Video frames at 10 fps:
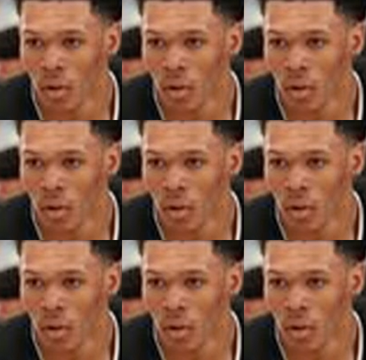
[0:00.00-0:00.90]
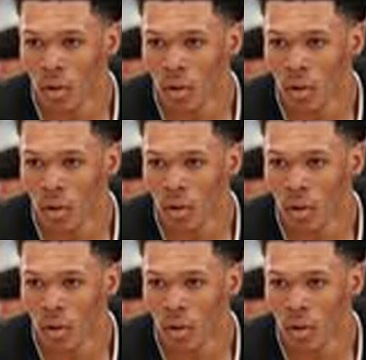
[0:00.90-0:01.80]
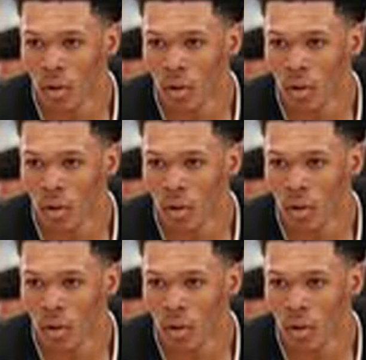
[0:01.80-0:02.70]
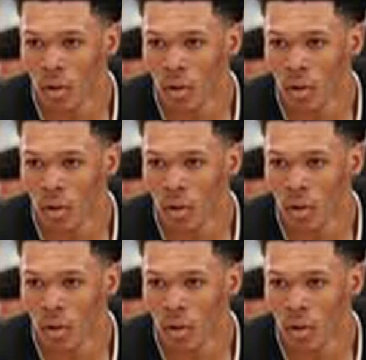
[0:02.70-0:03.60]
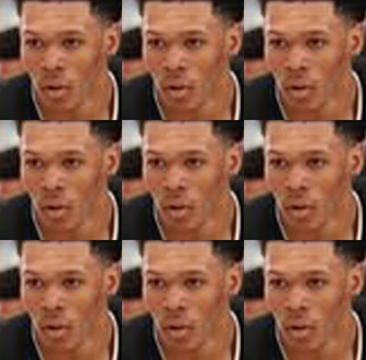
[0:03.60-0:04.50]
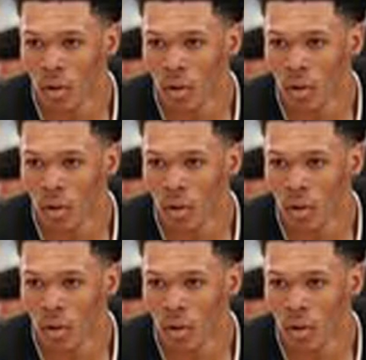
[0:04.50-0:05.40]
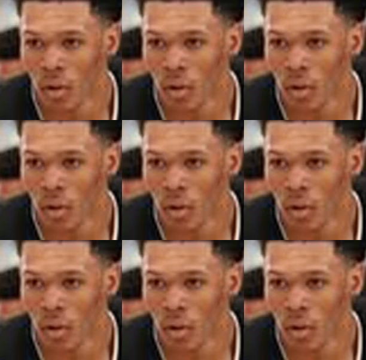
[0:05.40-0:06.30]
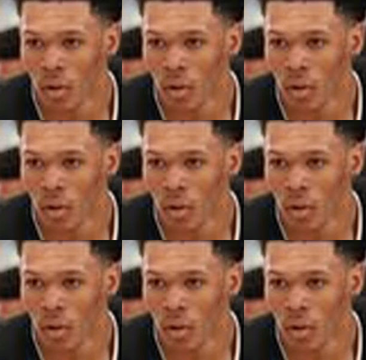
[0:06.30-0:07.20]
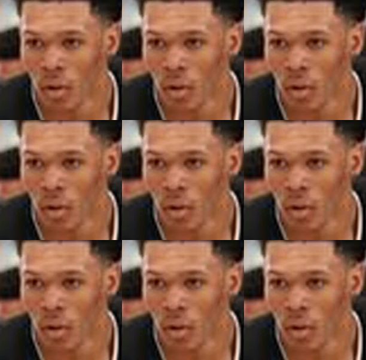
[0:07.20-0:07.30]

(no lip movement)